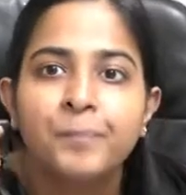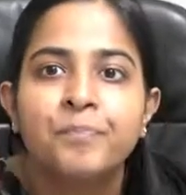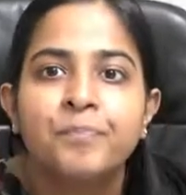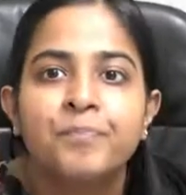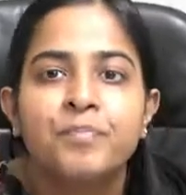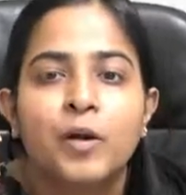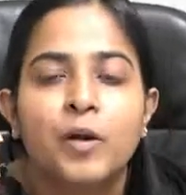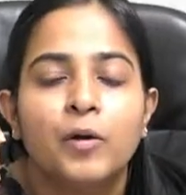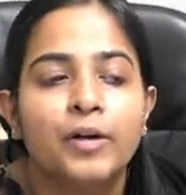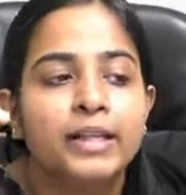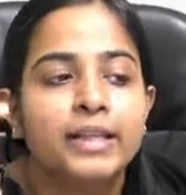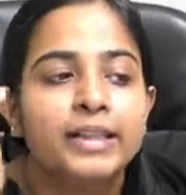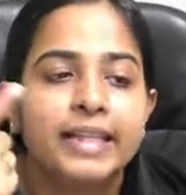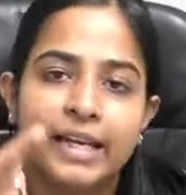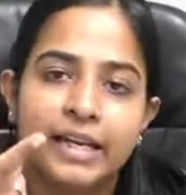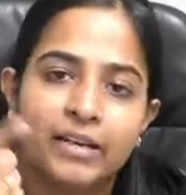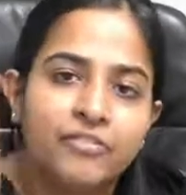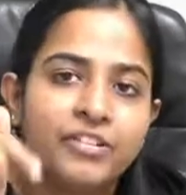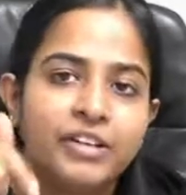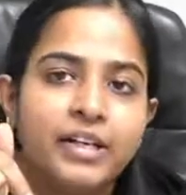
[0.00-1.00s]
Okay, then
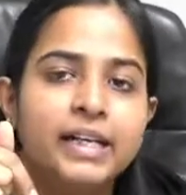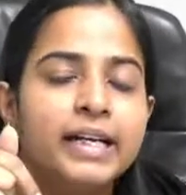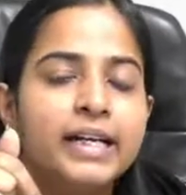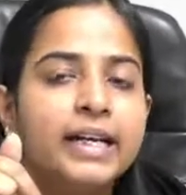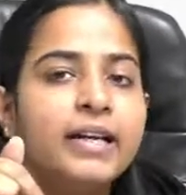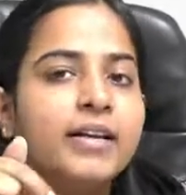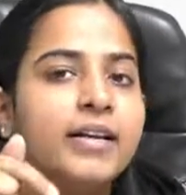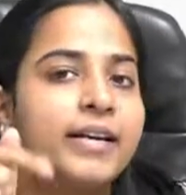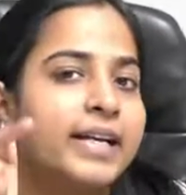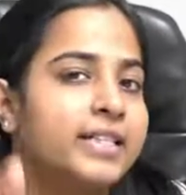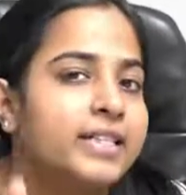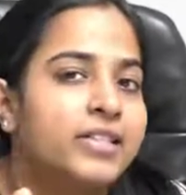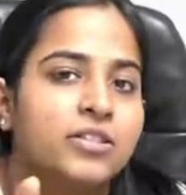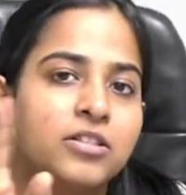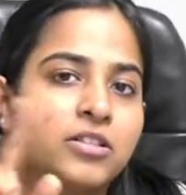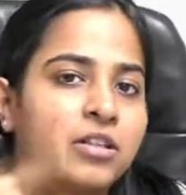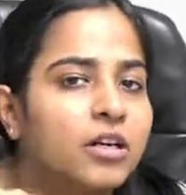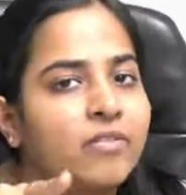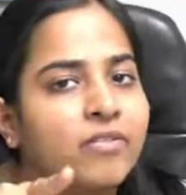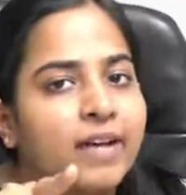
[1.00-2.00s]
we did registered
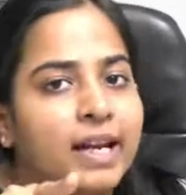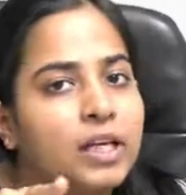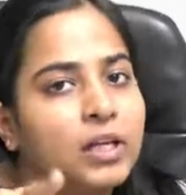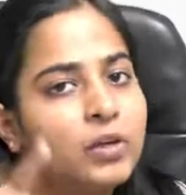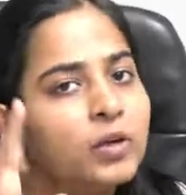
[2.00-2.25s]
valuer.